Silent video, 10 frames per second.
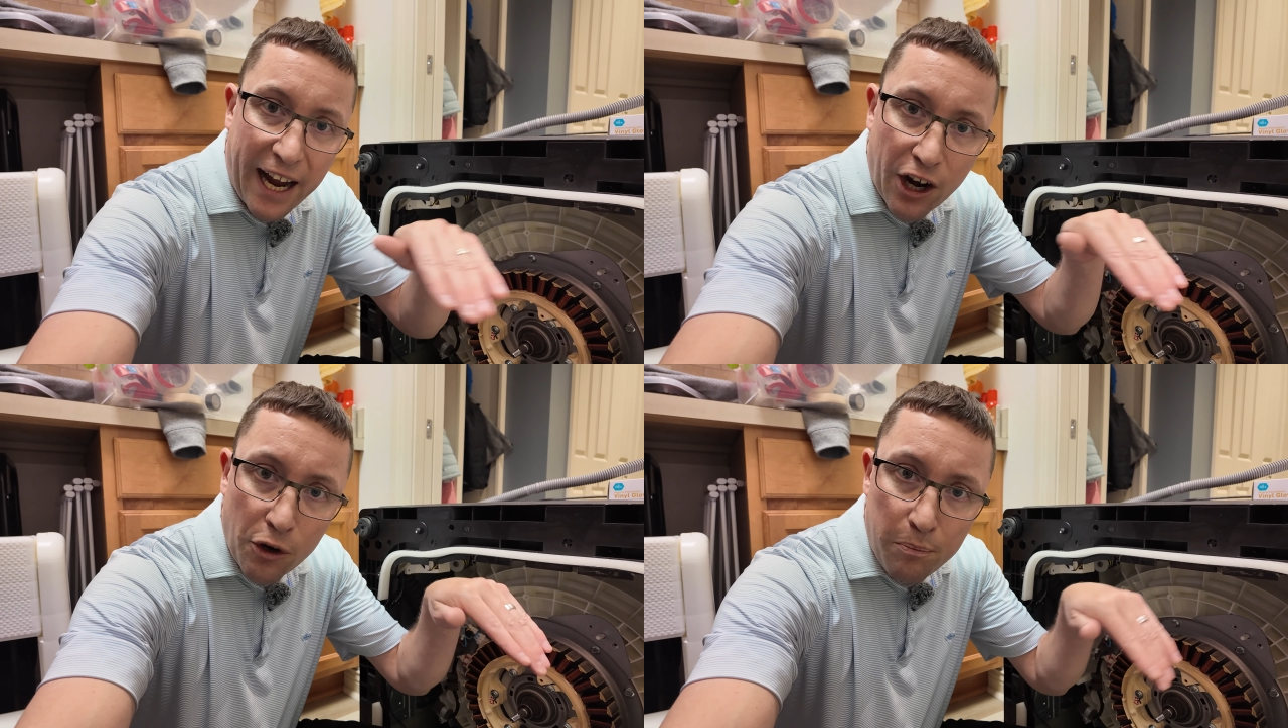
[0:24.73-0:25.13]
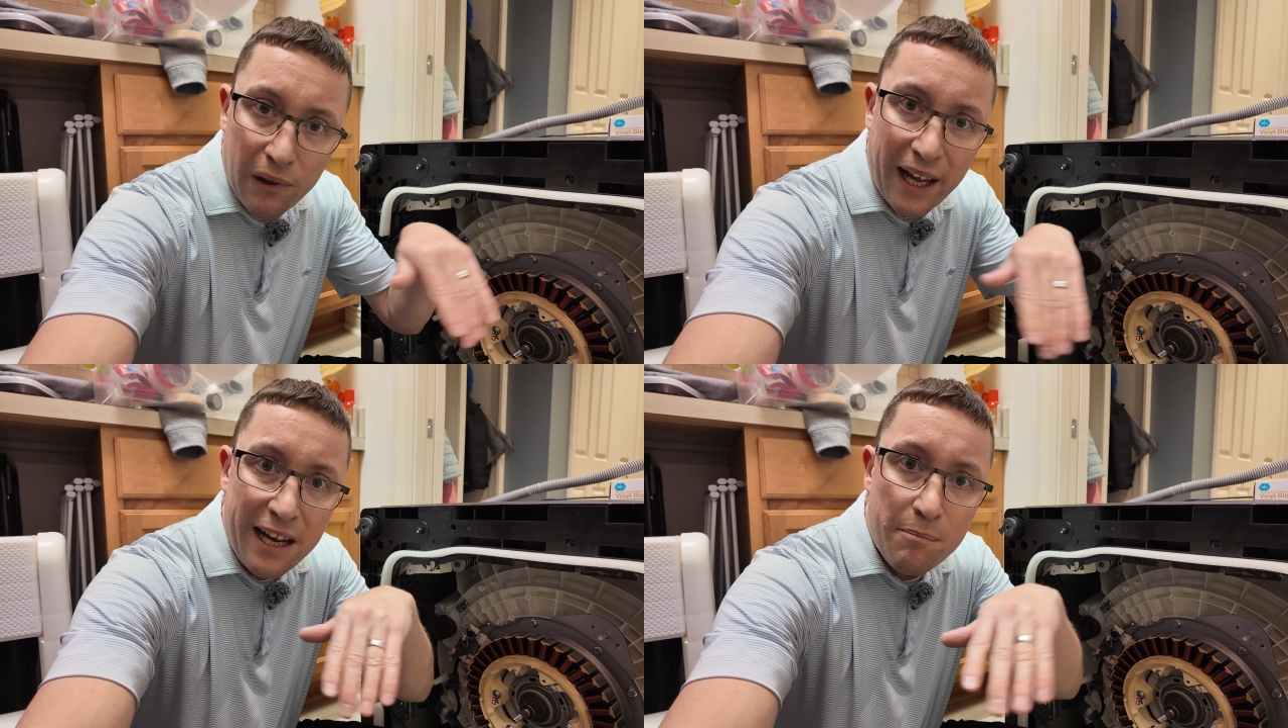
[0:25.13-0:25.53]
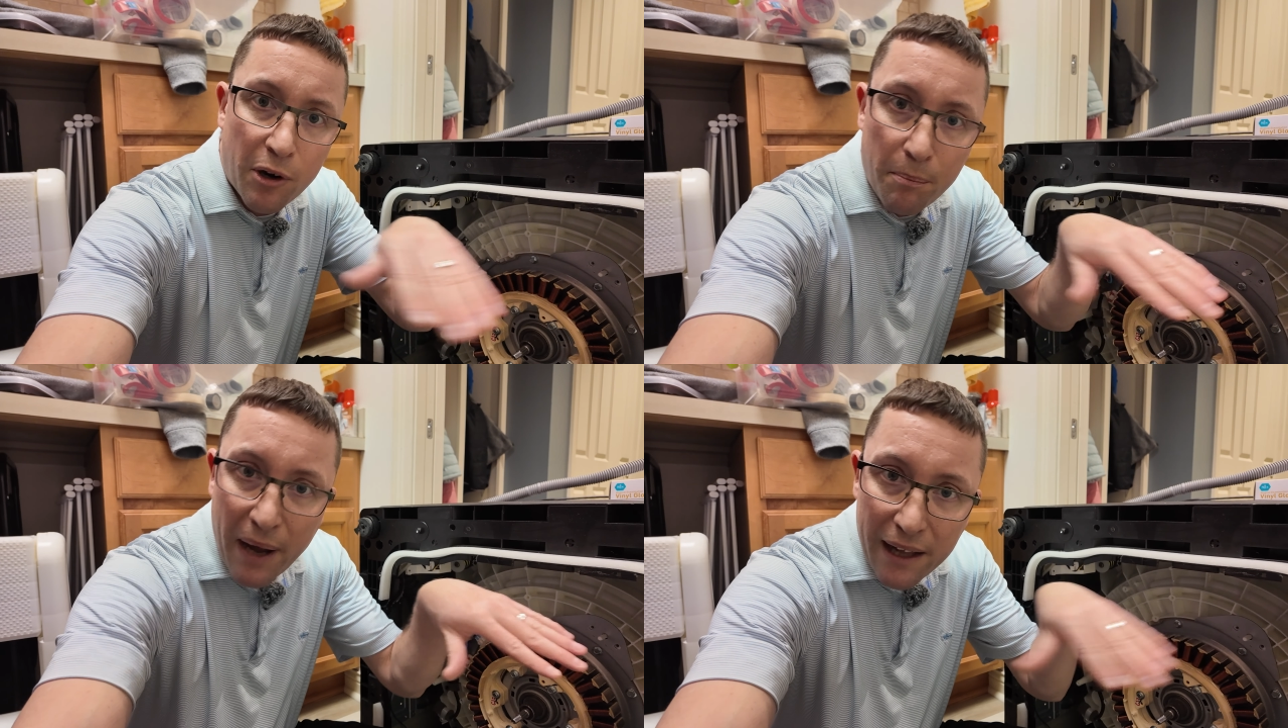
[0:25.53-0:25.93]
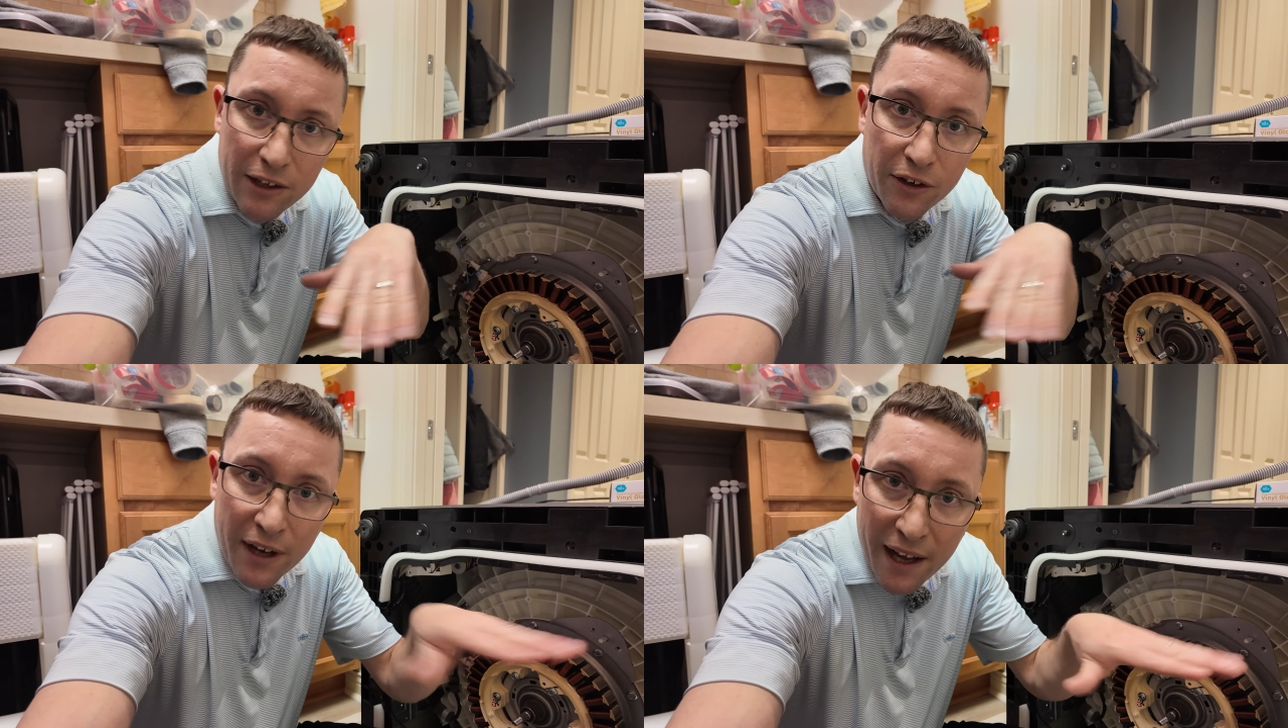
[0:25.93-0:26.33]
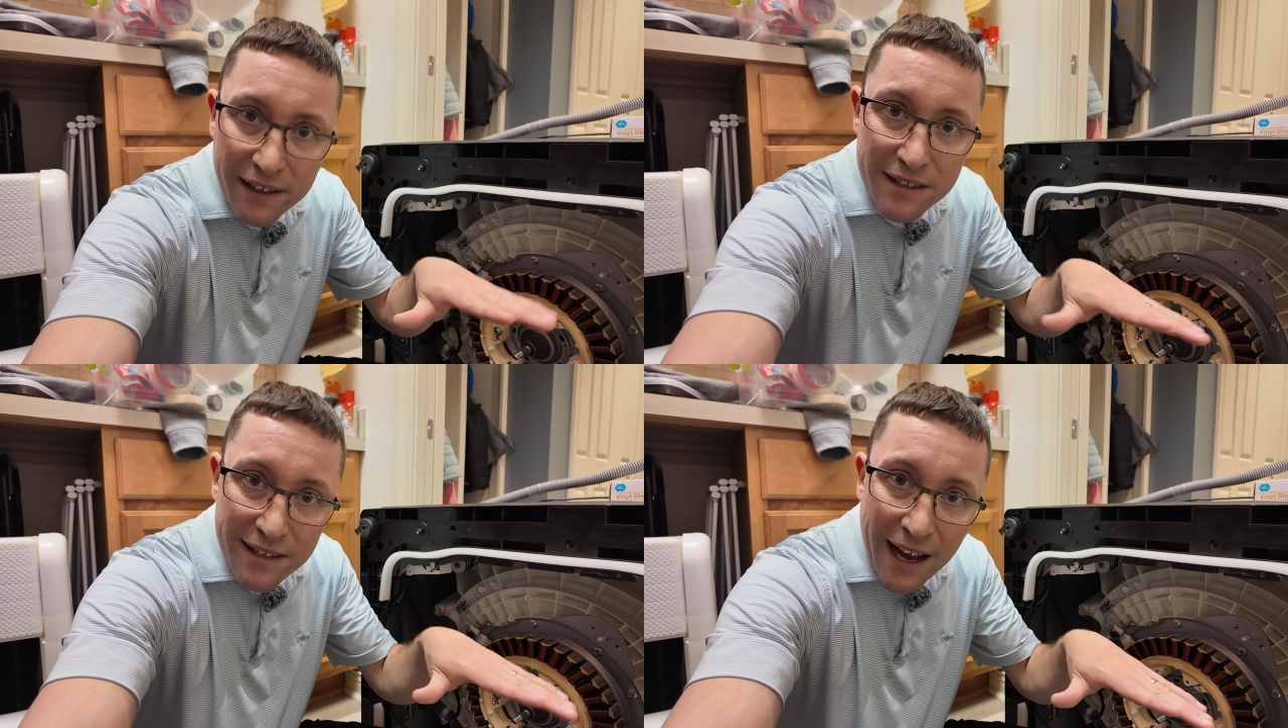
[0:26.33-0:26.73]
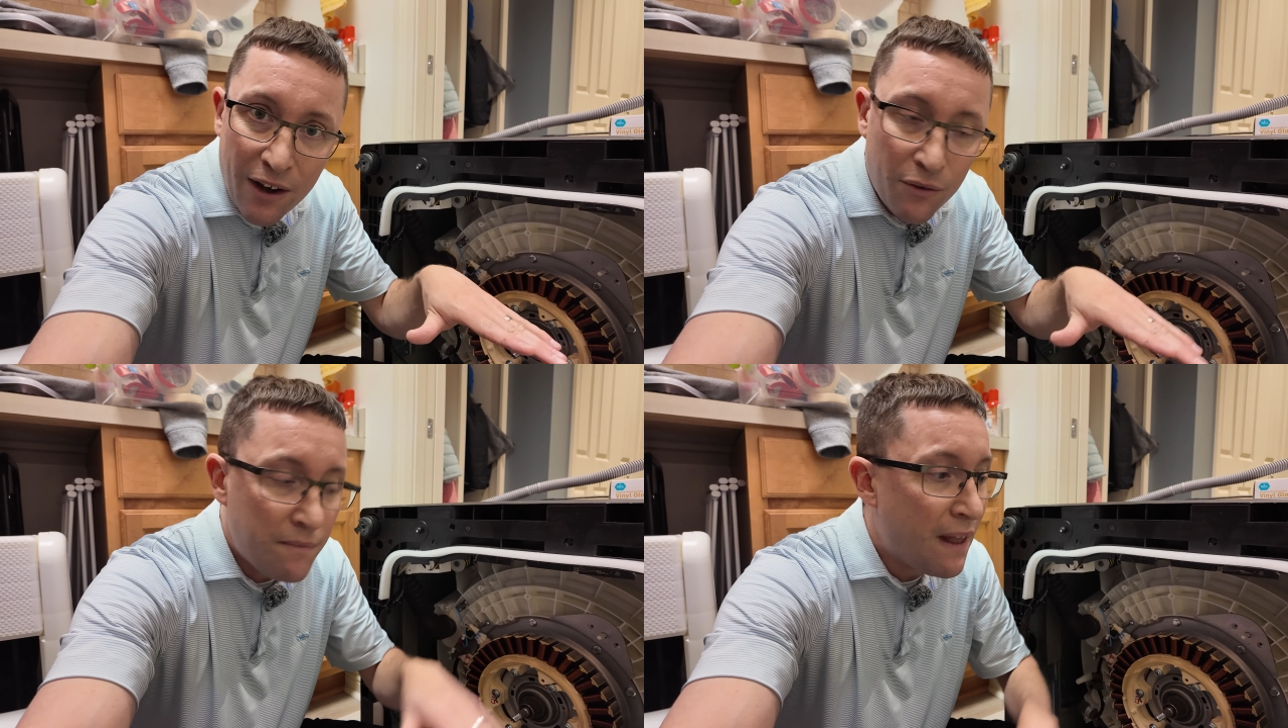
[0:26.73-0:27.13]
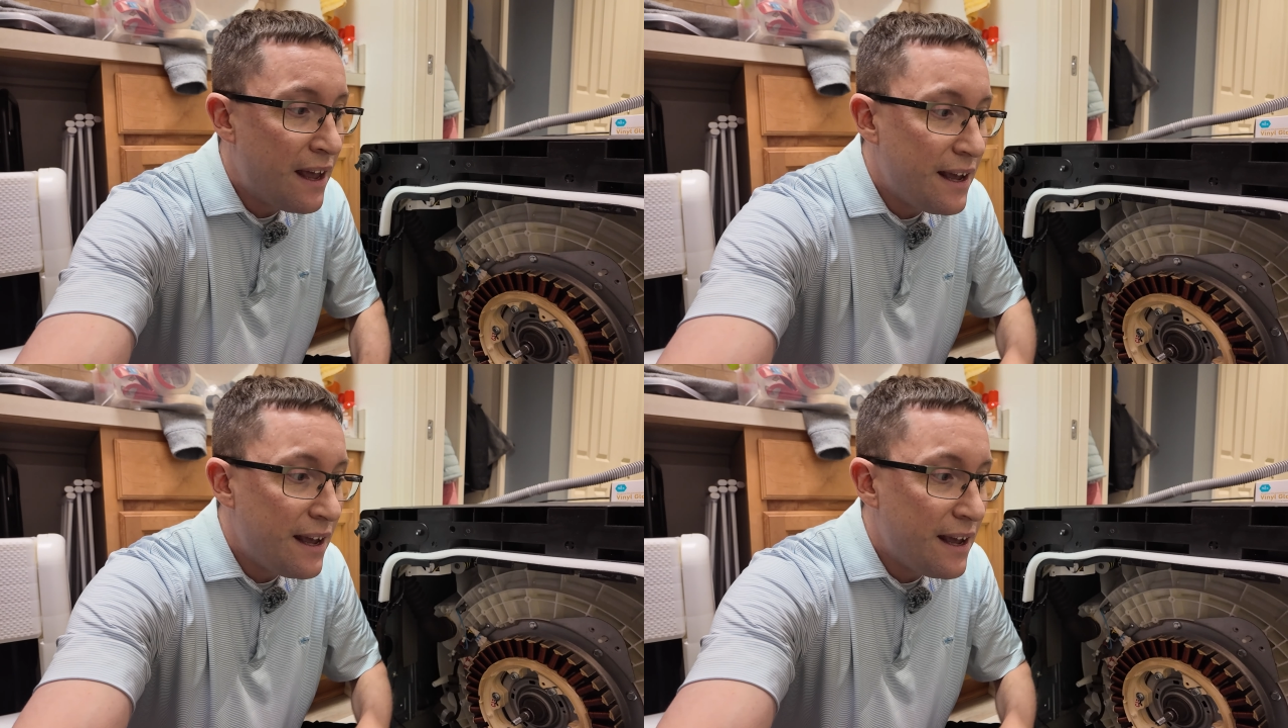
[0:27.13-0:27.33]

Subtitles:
airplane propeller kind of sound